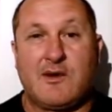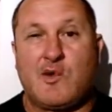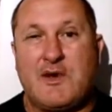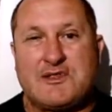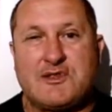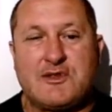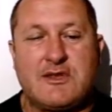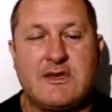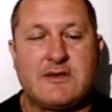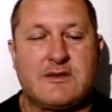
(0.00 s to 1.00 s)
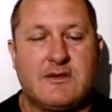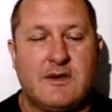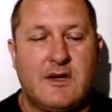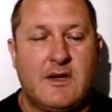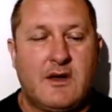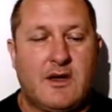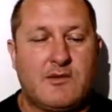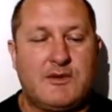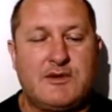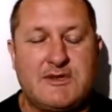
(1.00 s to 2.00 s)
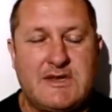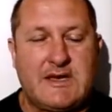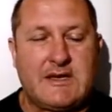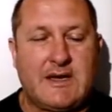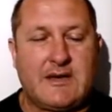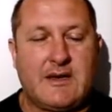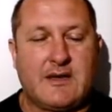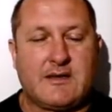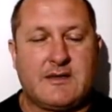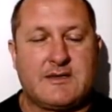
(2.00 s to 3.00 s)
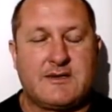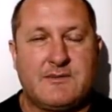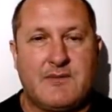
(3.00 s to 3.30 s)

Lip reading: question things. Like when you see a headline like this,